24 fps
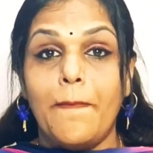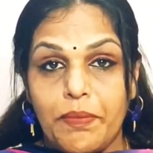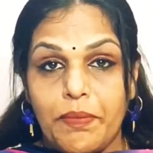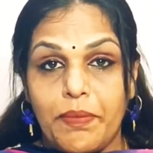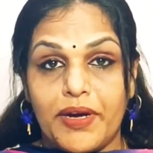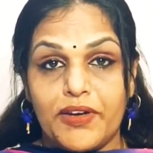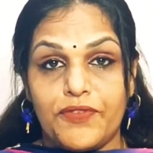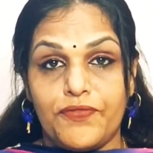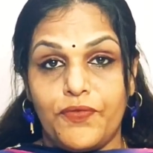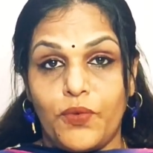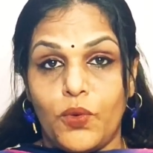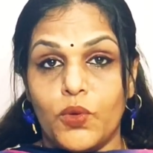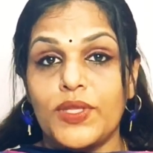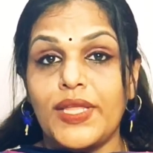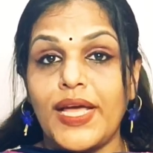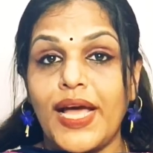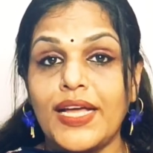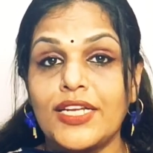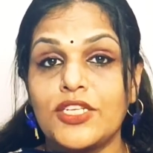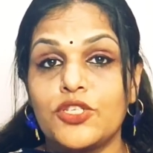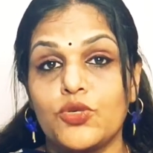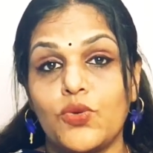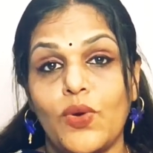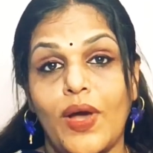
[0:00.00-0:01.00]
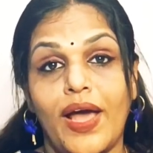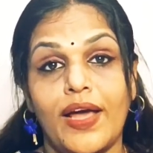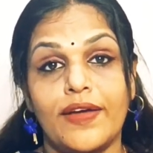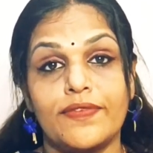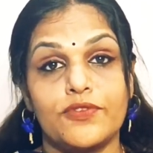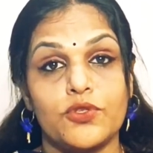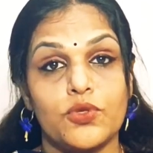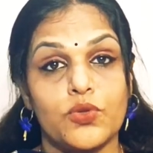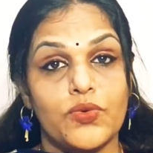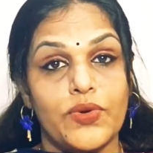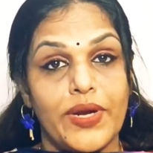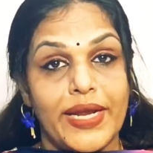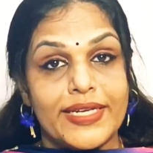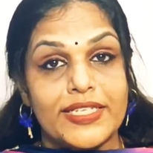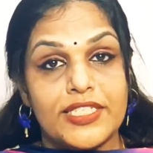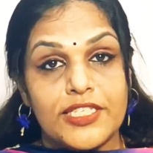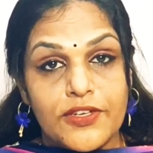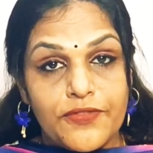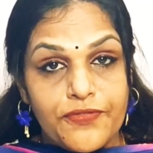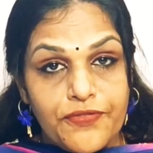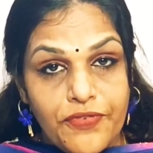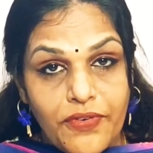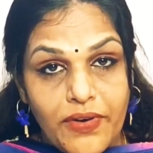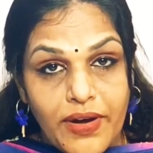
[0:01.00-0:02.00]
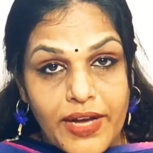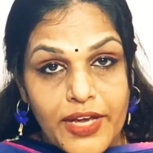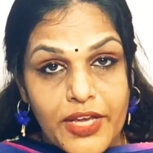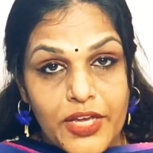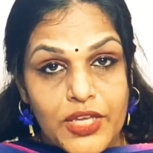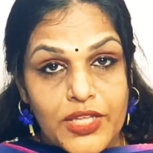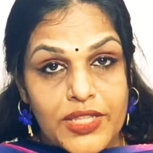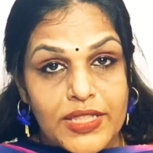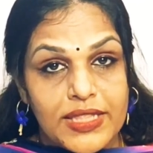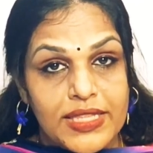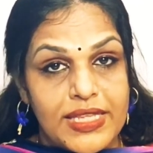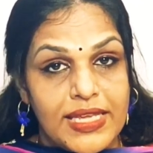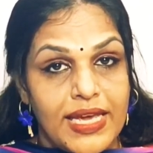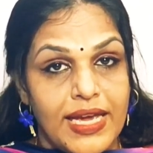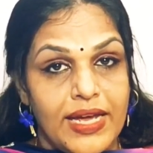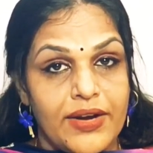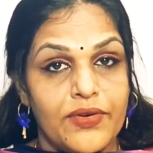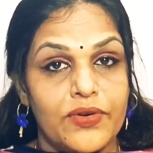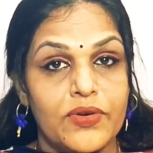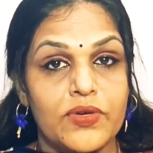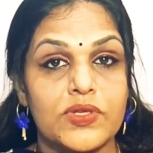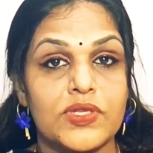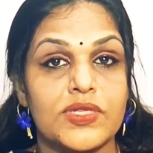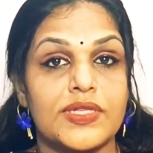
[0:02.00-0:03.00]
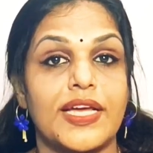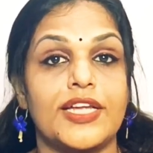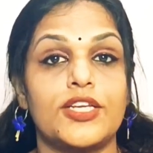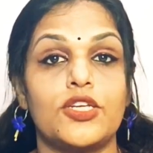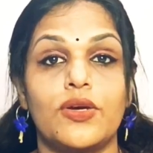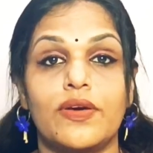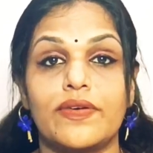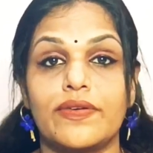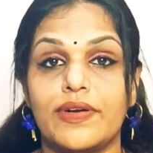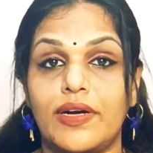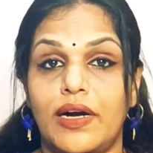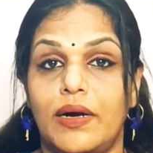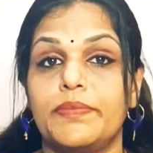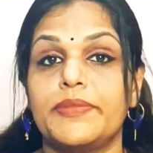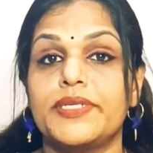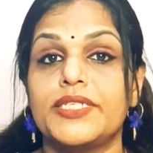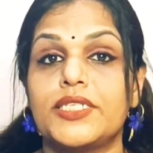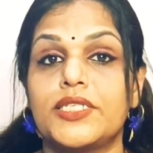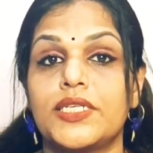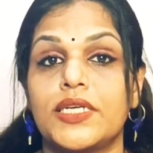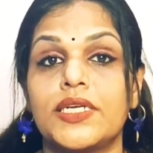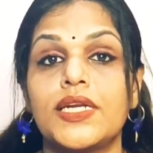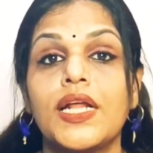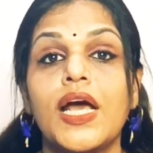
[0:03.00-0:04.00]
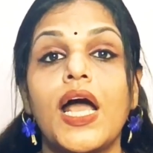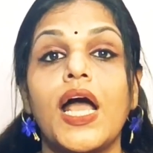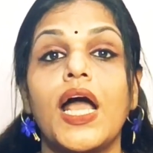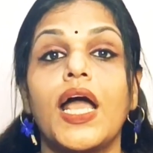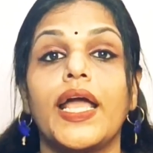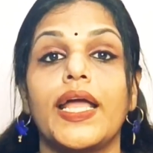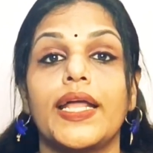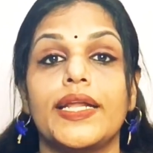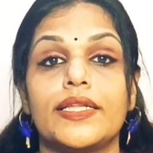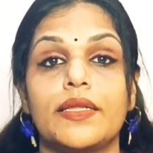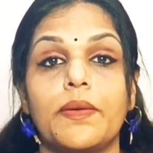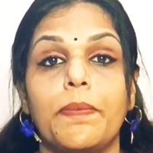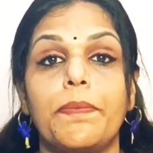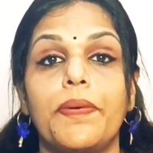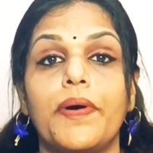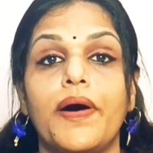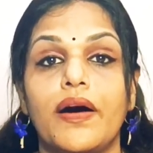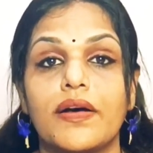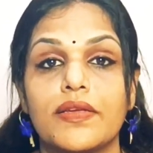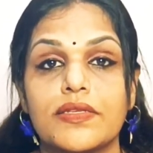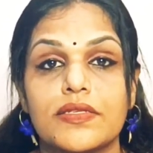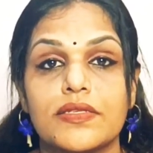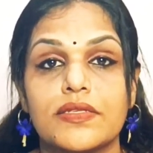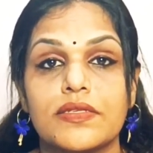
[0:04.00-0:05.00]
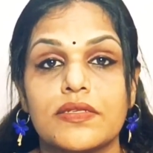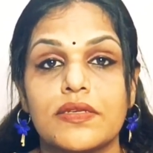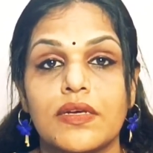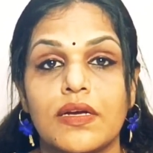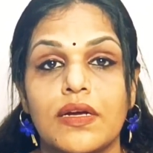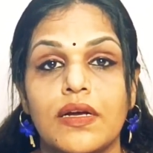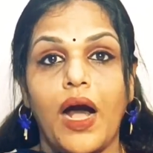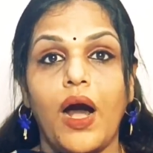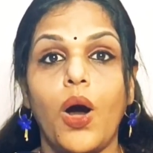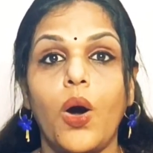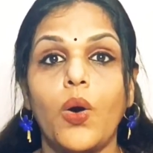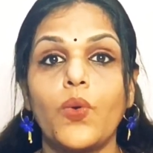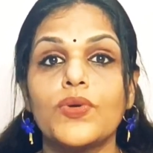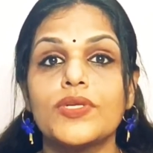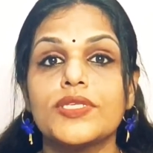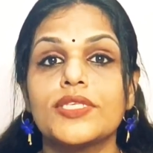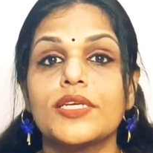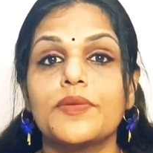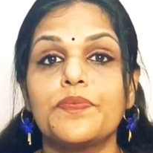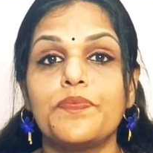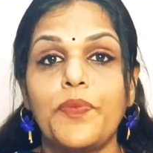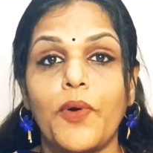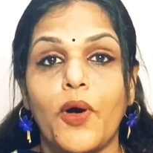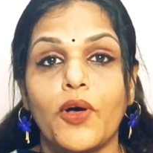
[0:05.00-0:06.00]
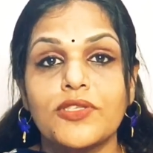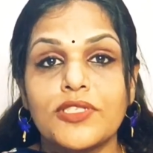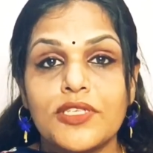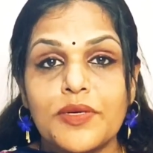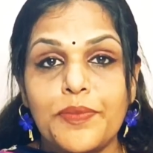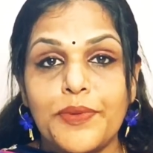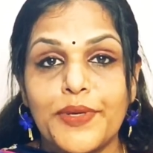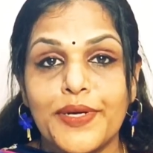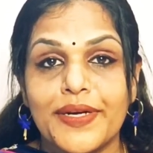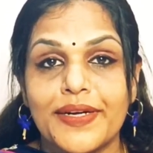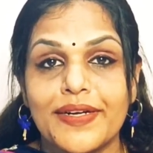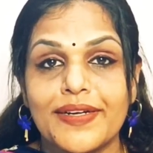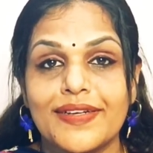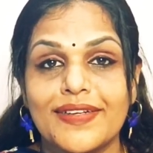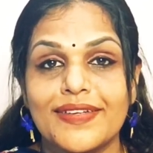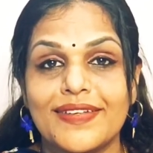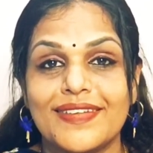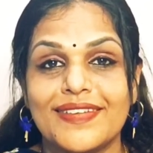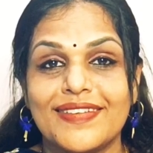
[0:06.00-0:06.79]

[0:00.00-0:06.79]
But for that, you have to rectify the errors that you have committed in the past. How is it possible?